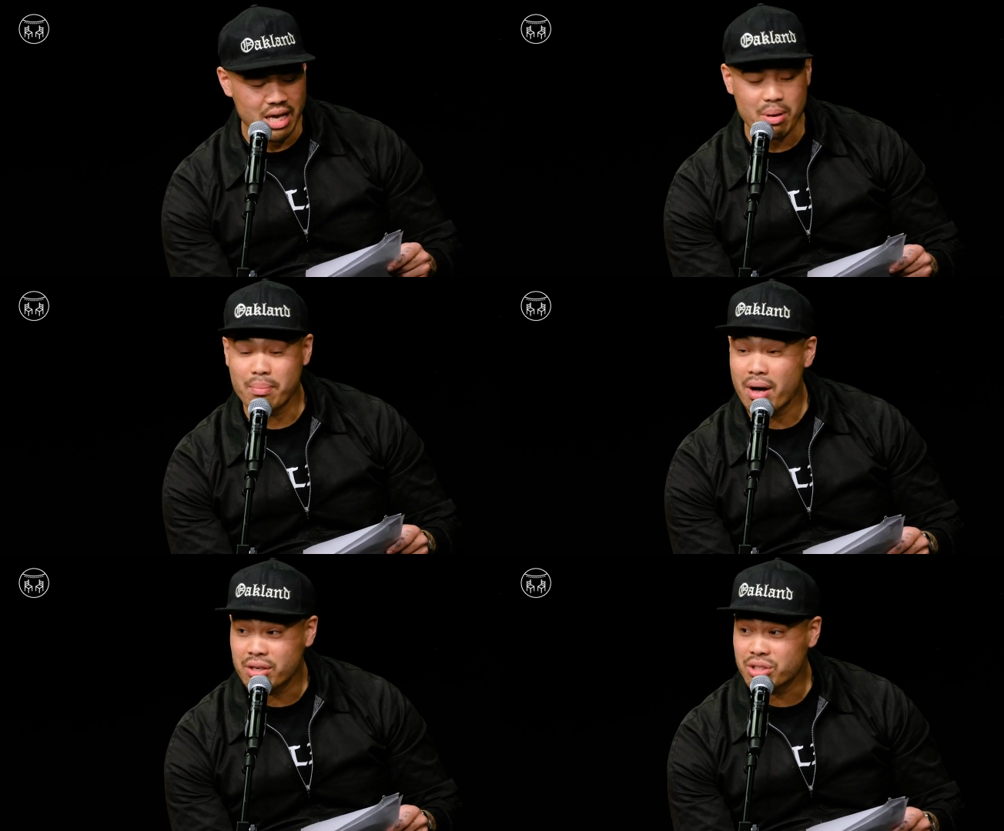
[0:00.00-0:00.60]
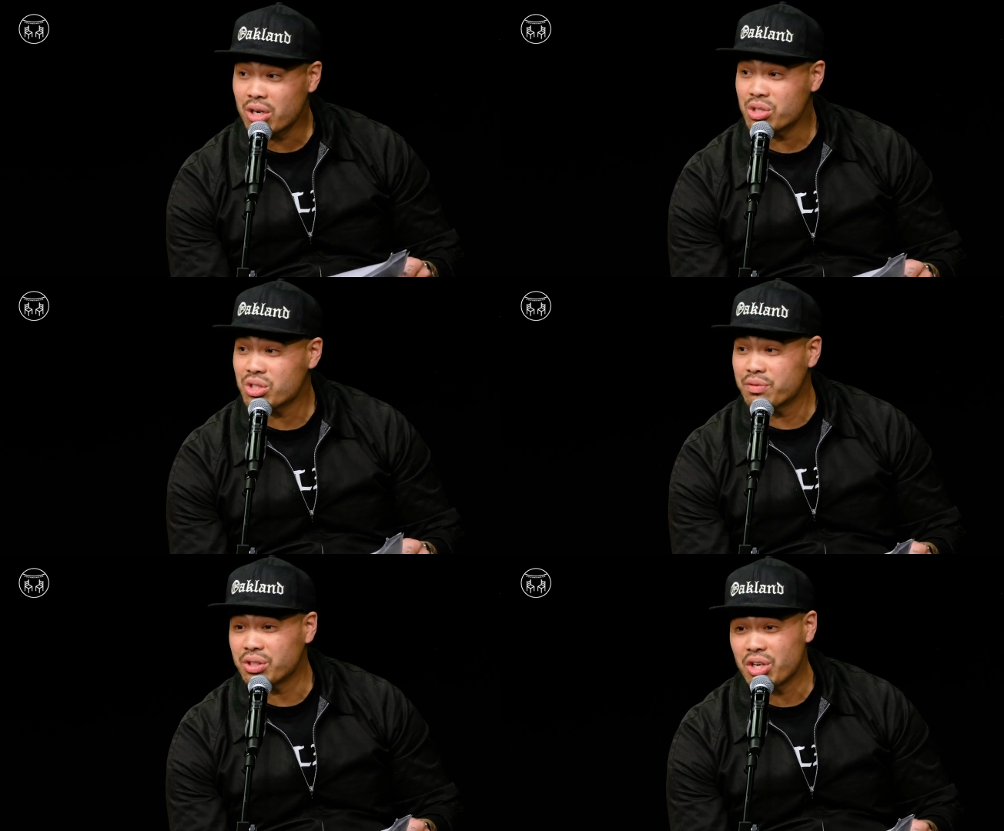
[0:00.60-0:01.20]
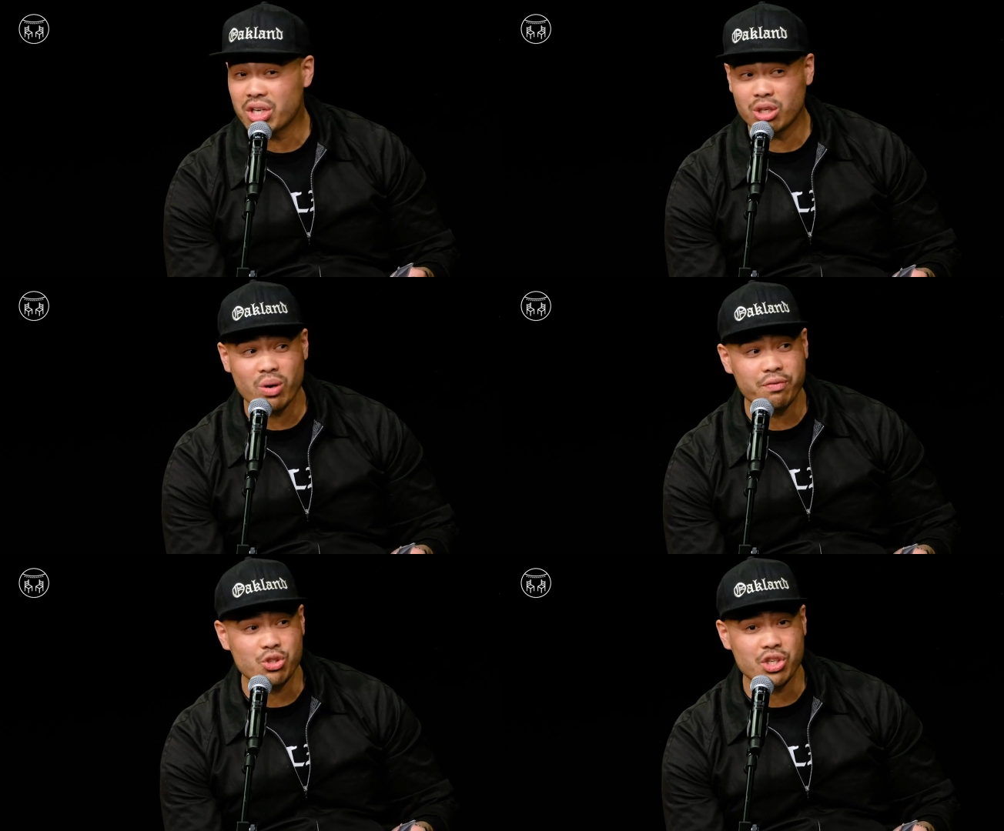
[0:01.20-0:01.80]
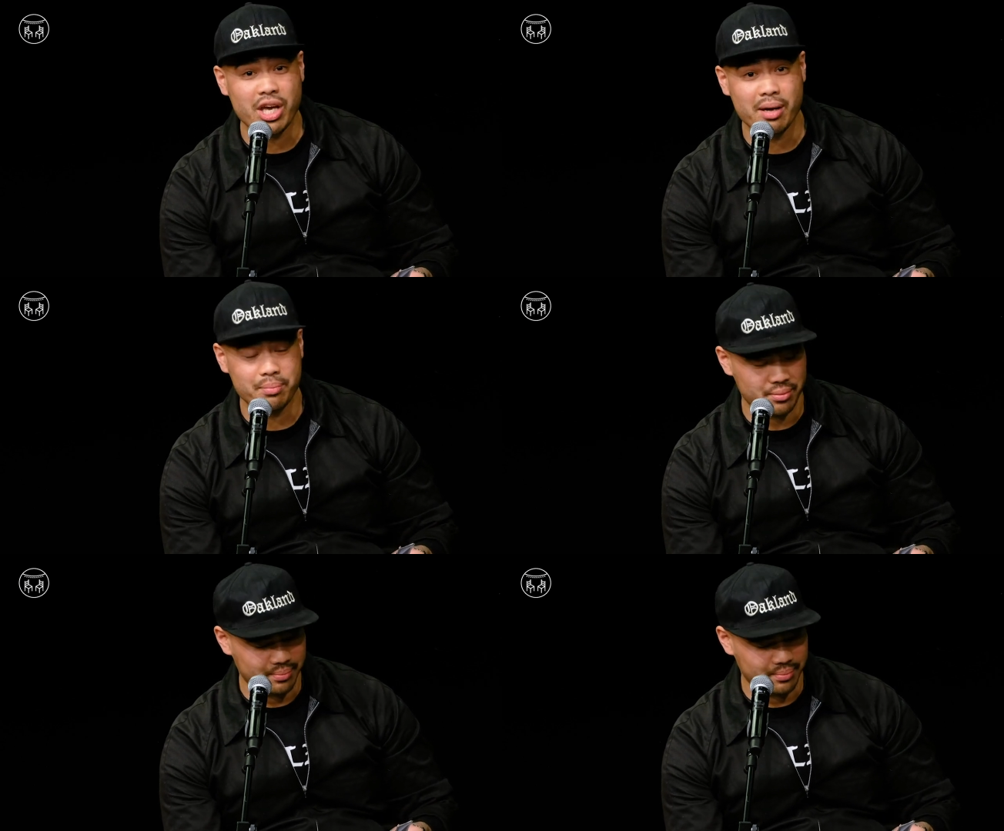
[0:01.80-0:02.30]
My mother taught herself to cook in a refugee camp.